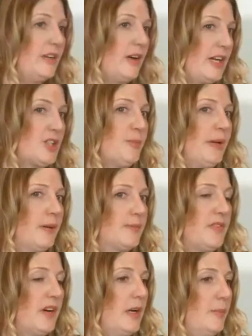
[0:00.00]
interaction becomes
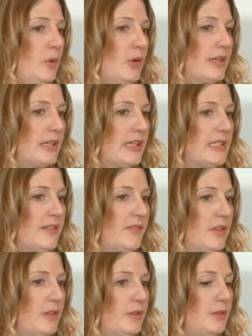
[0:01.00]
very important because if
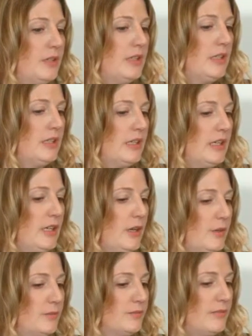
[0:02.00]
you, you
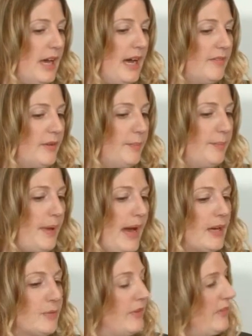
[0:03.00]
know, have a
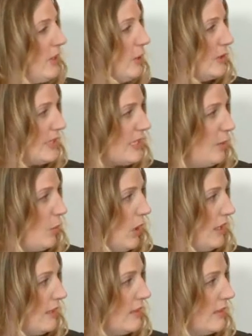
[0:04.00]
bad review with
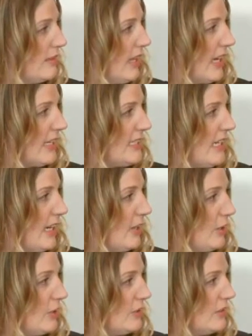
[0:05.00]
someone, they can
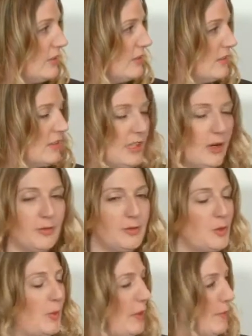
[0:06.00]
tell, you know,
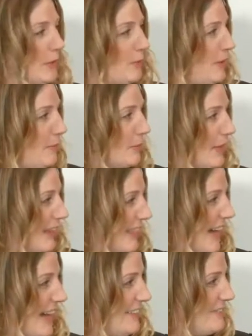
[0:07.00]
20 million people like
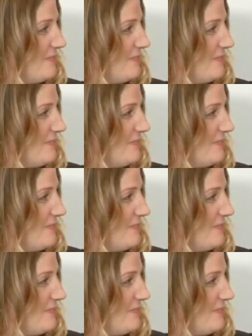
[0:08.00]
that.